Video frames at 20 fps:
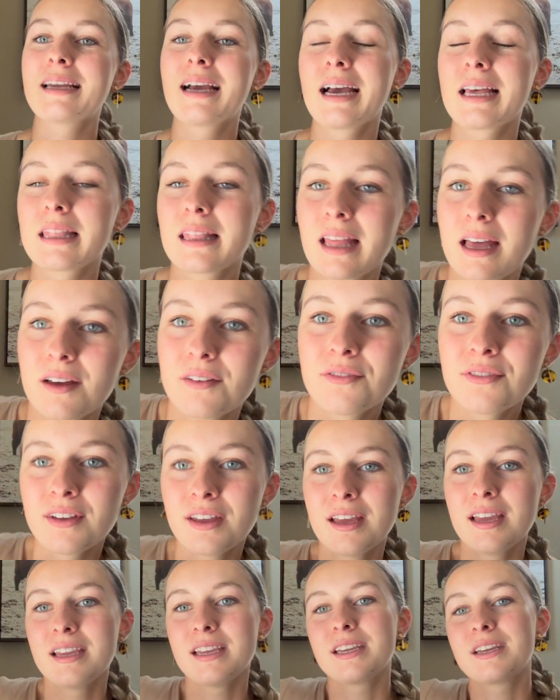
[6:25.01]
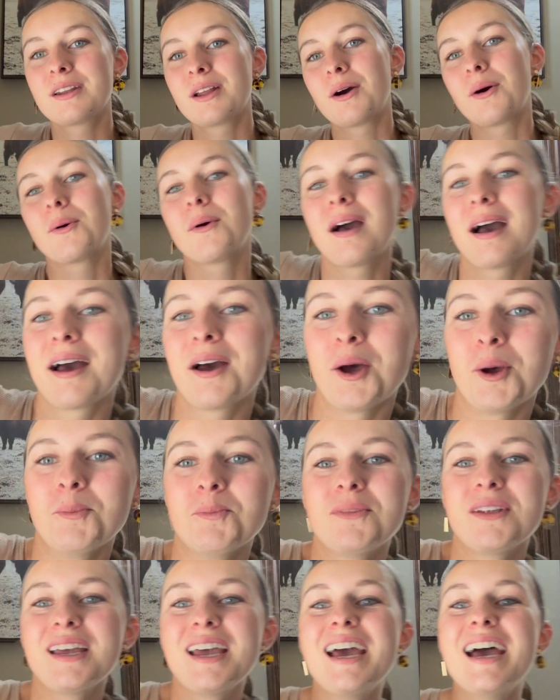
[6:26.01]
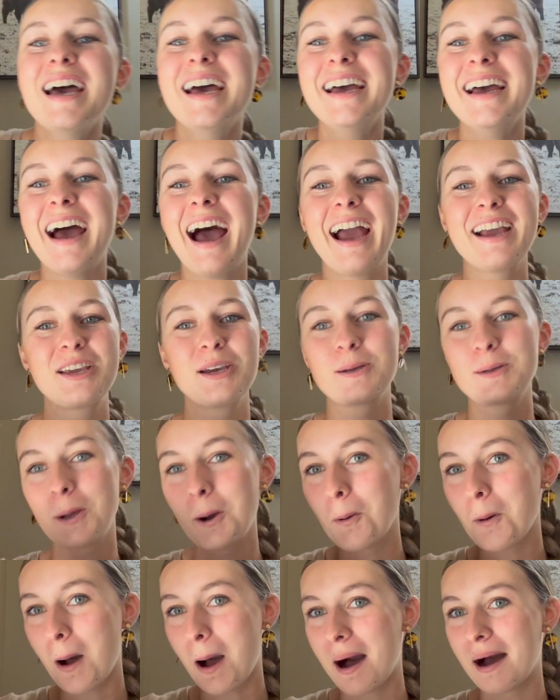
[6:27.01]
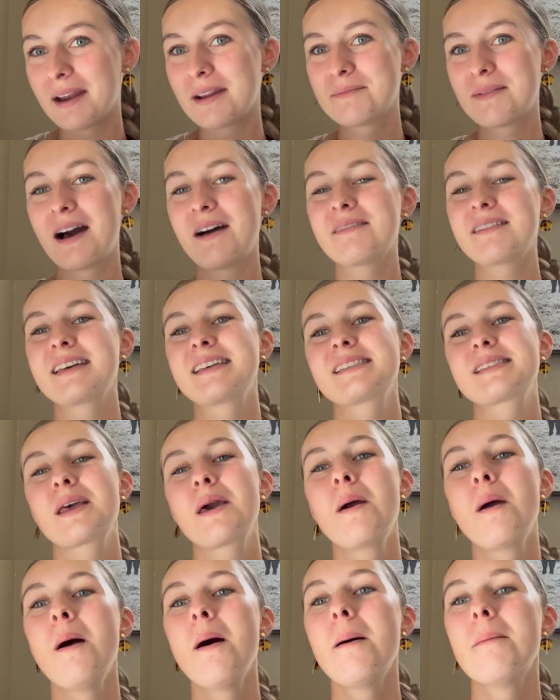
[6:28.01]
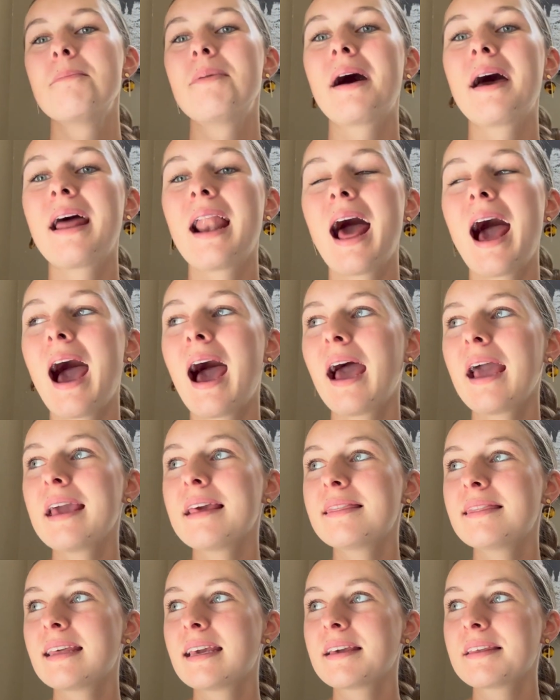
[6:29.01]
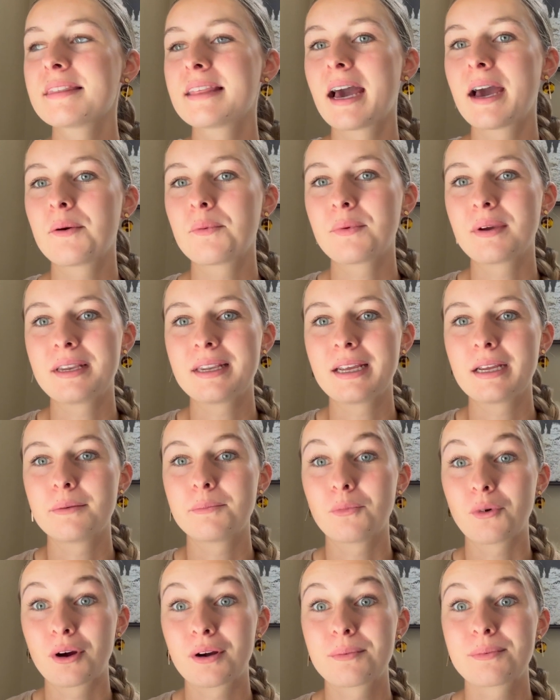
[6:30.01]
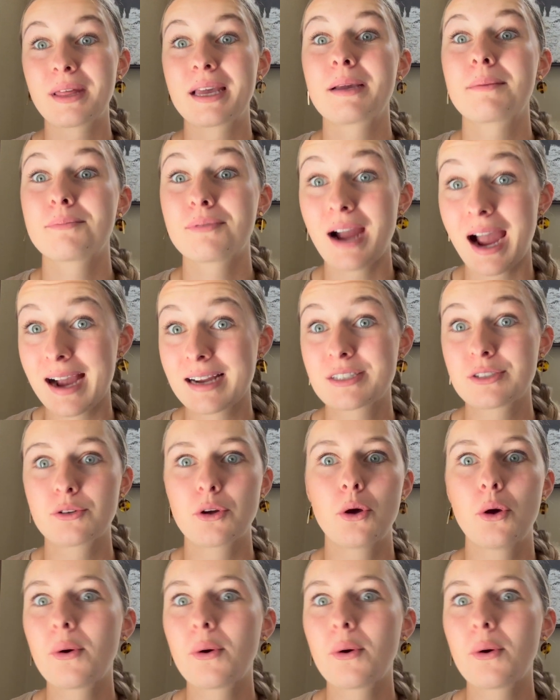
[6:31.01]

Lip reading: I love, I could go on about this, but I think that we need more like practical.